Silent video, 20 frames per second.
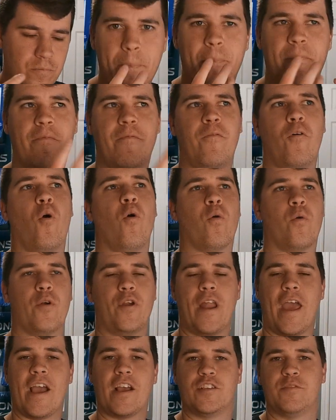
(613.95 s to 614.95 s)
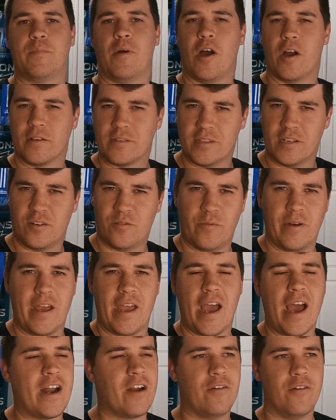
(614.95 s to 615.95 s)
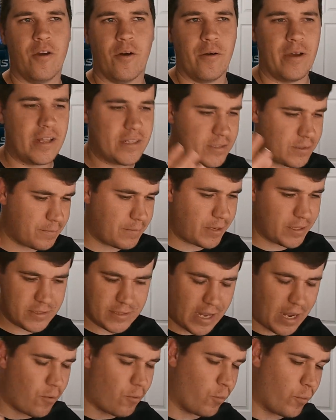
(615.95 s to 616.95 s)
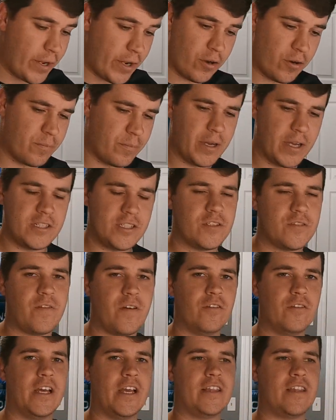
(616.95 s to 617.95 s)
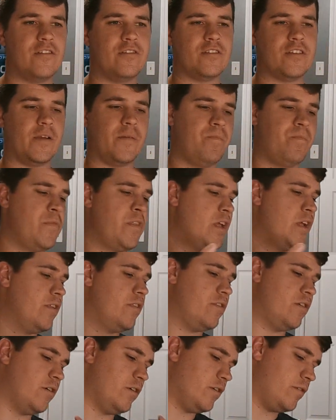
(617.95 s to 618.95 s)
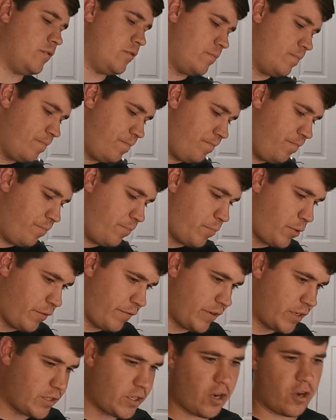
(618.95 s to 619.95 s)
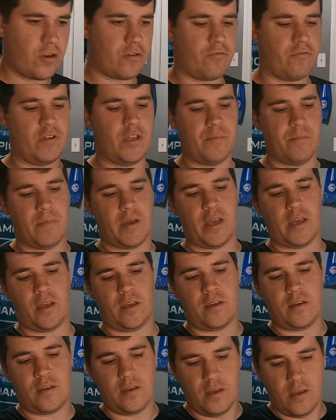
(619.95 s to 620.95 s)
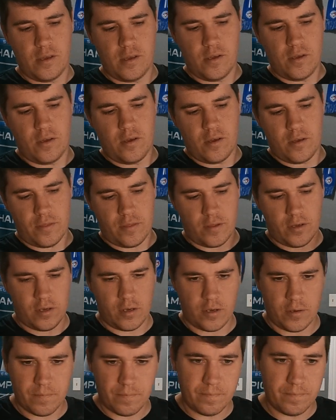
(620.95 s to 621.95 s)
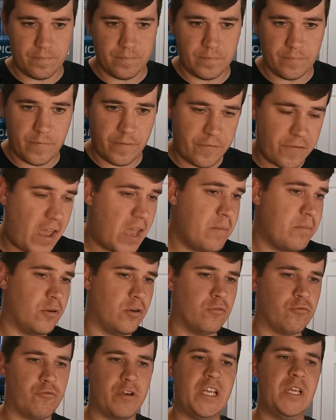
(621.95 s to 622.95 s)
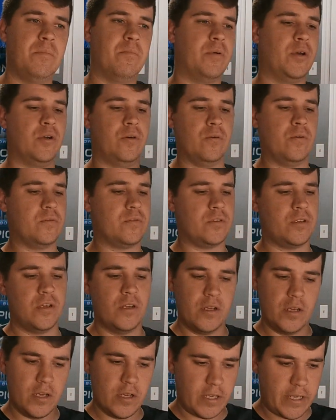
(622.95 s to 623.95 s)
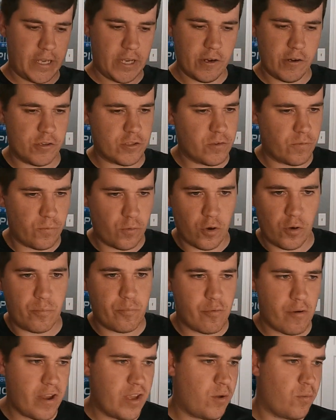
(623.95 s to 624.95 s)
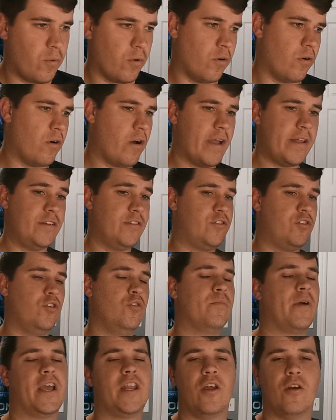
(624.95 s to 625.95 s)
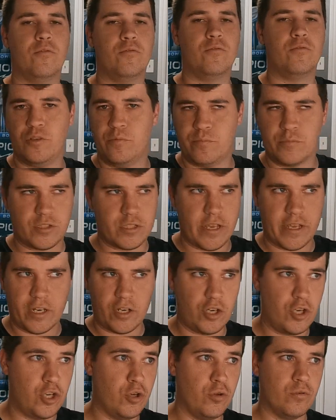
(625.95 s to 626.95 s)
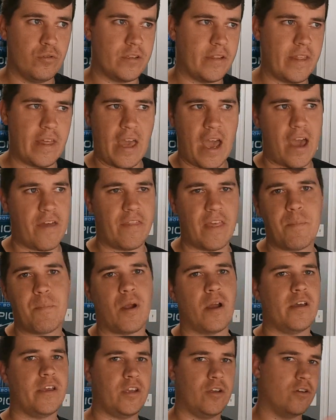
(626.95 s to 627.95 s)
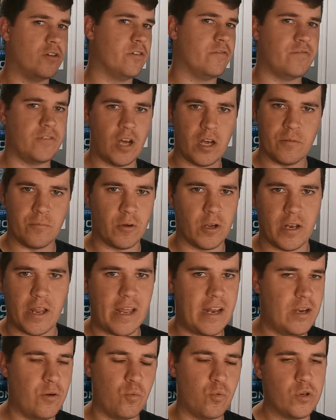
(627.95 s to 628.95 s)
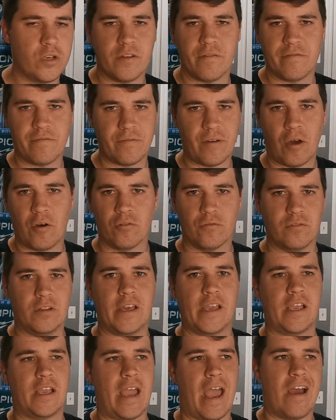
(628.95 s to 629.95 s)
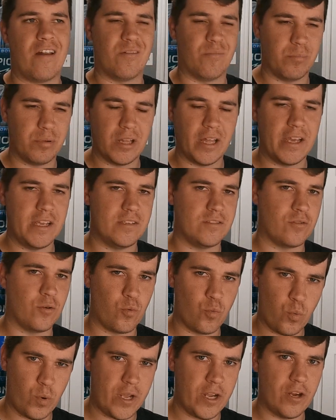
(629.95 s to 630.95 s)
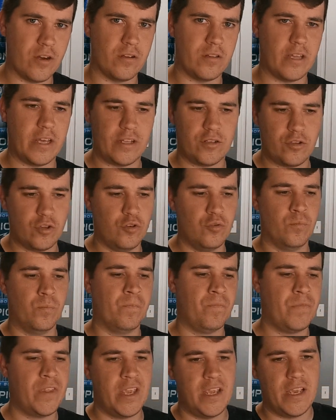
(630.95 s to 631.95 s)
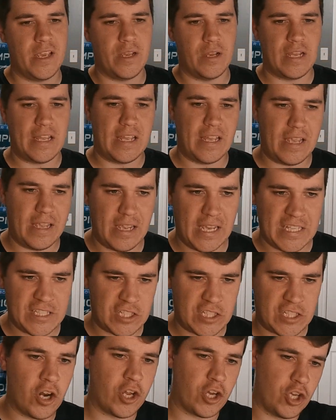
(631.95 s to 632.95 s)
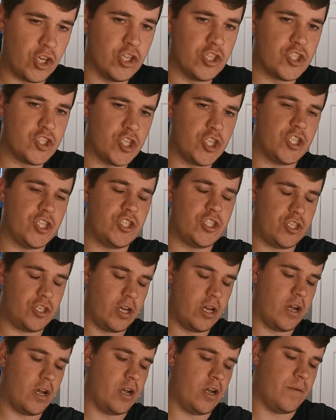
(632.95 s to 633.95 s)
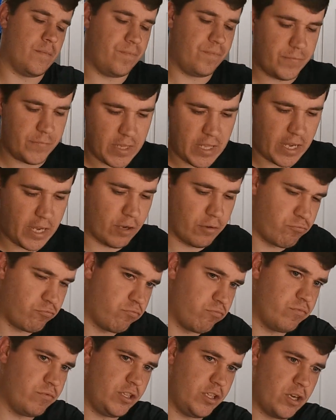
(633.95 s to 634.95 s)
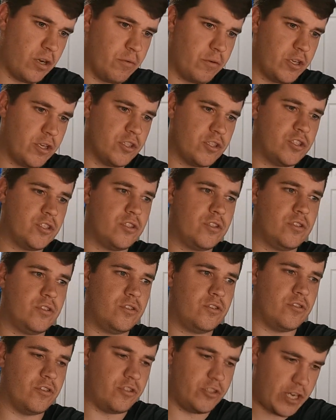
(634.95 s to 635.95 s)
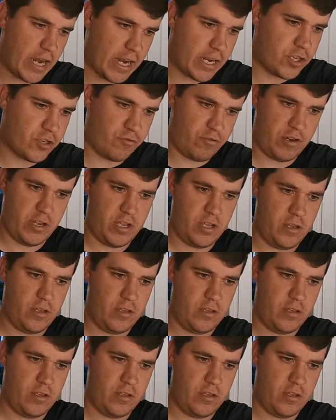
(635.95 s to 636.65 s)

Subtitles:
forward Xbox in a way. I don't know. It might sound weird, but it just felt like there's like the Perfect Dark remake, the Fable reboot, Gears of War prequel, and Doom. I know Doom's like new to that, and they probably could have done one, and it wouldn't have felt like out of place or weird. Like Doom, he's on a good, good trajectory.